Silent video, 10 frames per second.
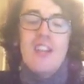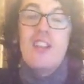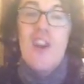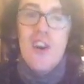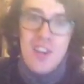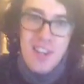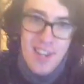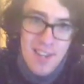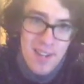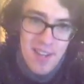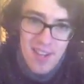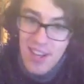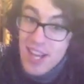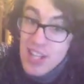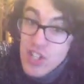look
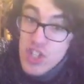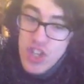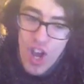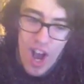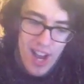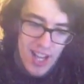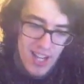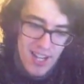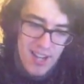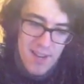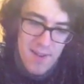and shine.